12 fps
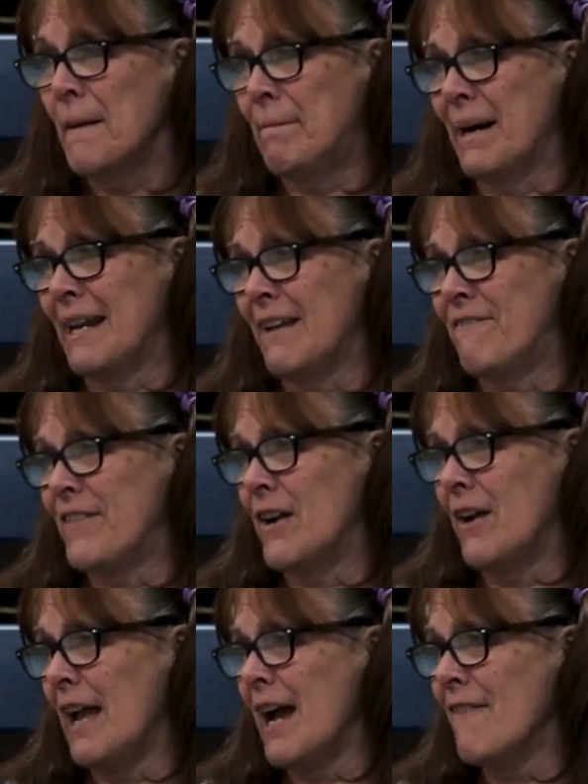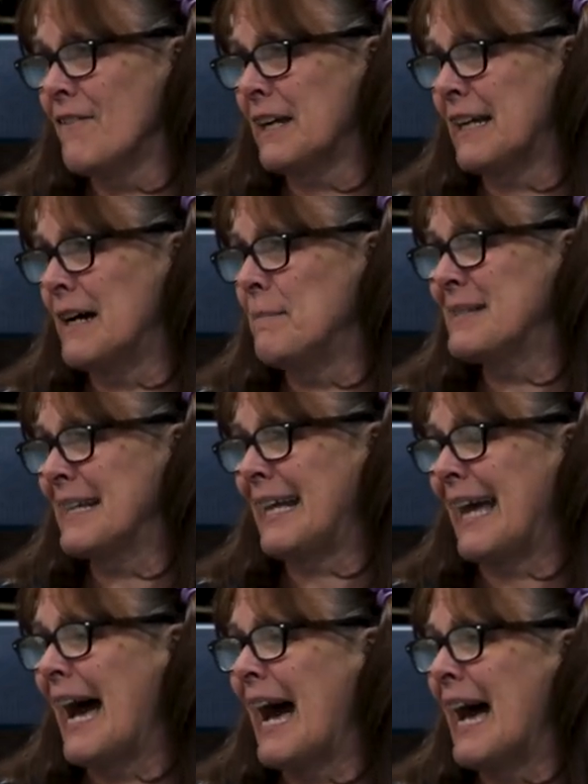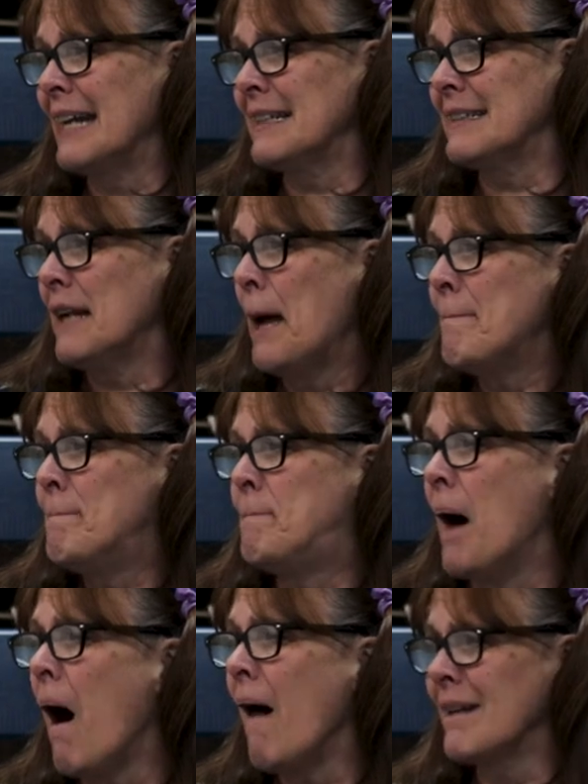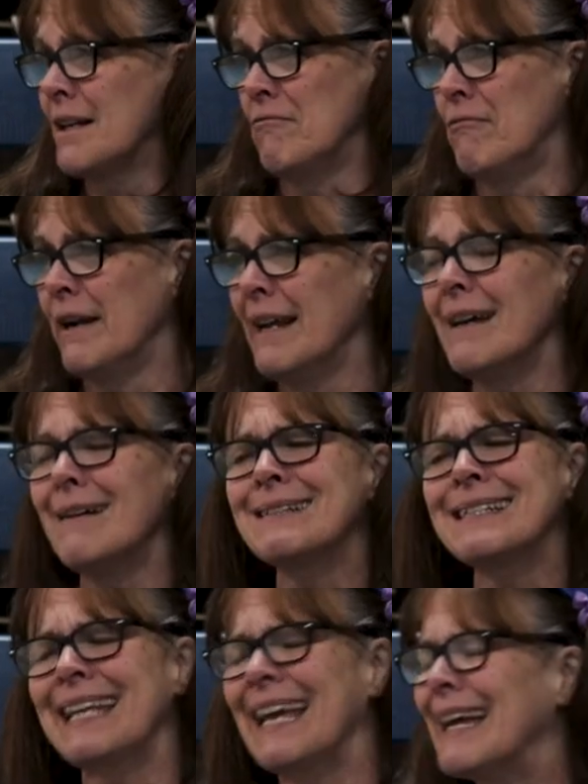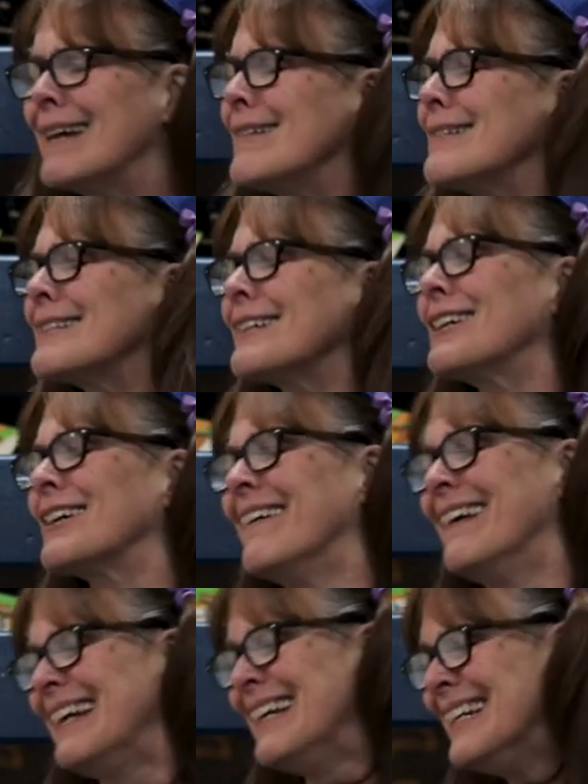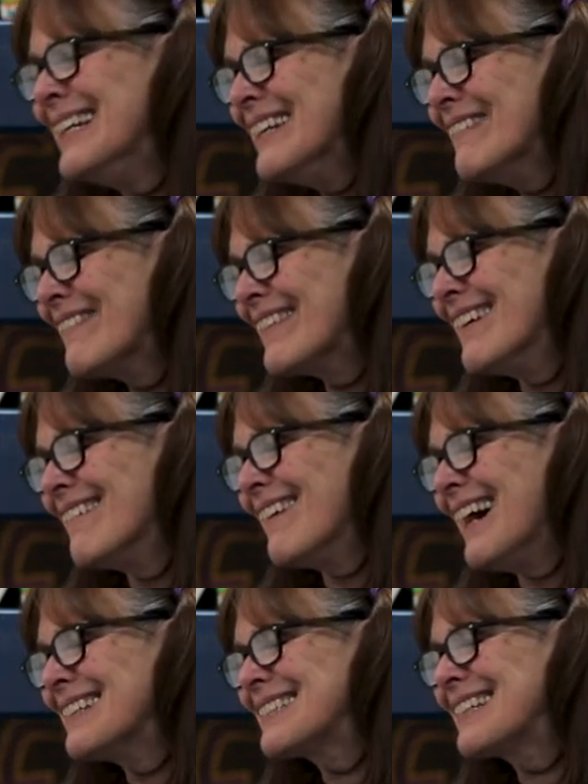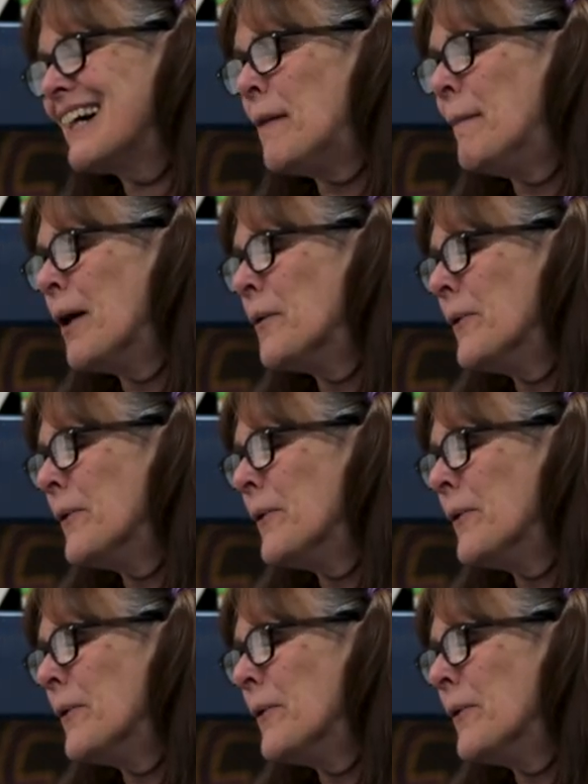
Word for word: But if there ever comes a cotton bawling real tears of grief, the rest come a